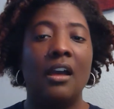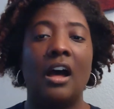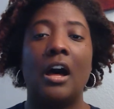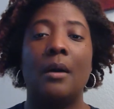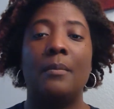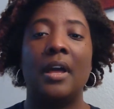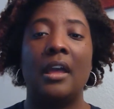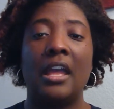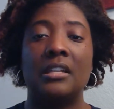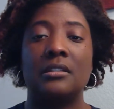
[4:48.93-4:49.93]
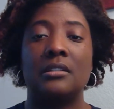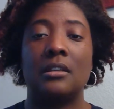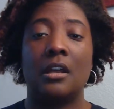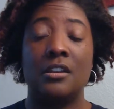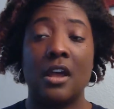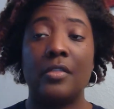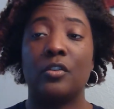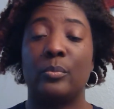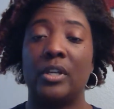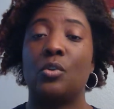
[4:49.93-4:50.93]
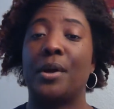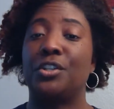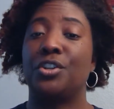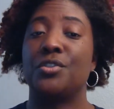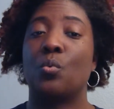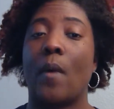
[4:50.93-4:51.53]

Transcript: And another big question is,